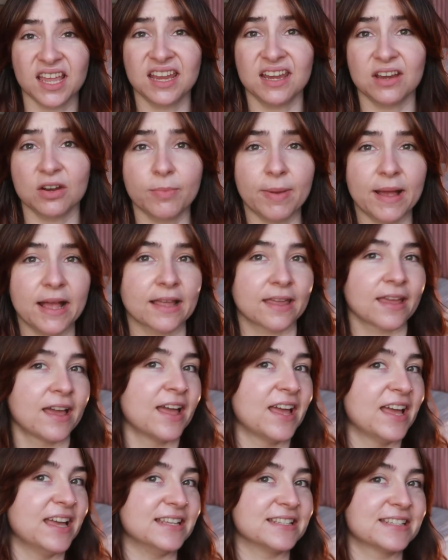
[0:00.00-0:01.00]
hair back.
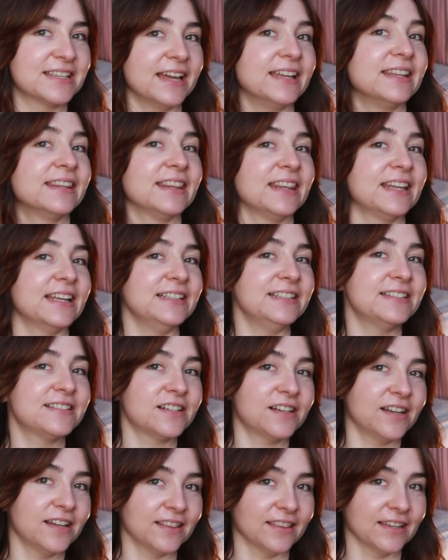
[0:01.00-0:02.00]
It's getting
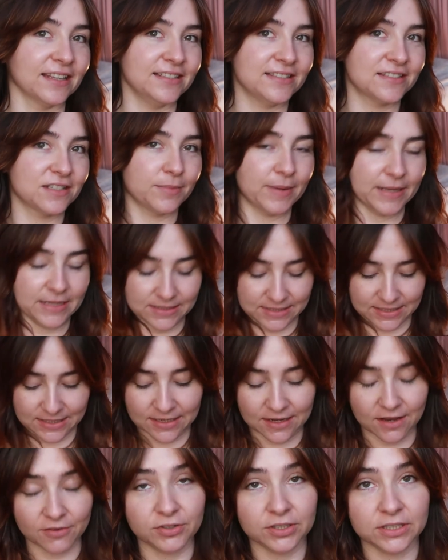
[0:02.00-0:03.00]
lighter and lighter by the
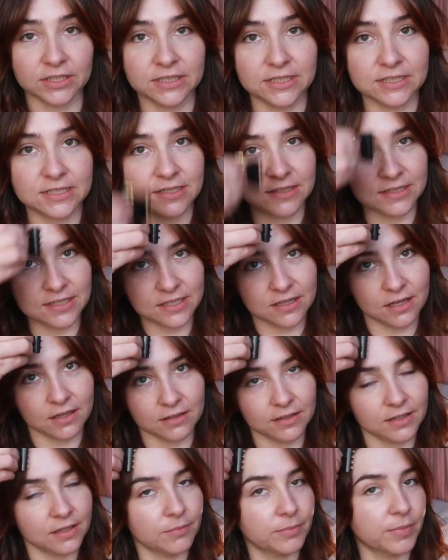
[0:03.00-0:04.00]
day. I really need to
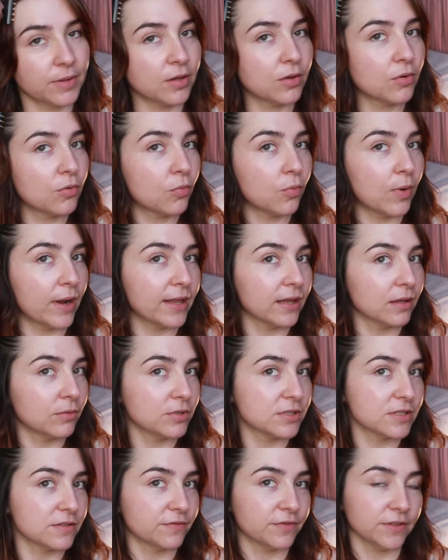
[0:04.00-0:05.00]
recolor it, but while I
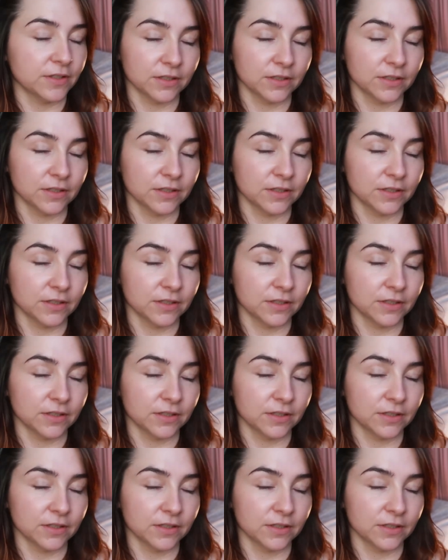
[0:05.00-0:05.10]
wasn't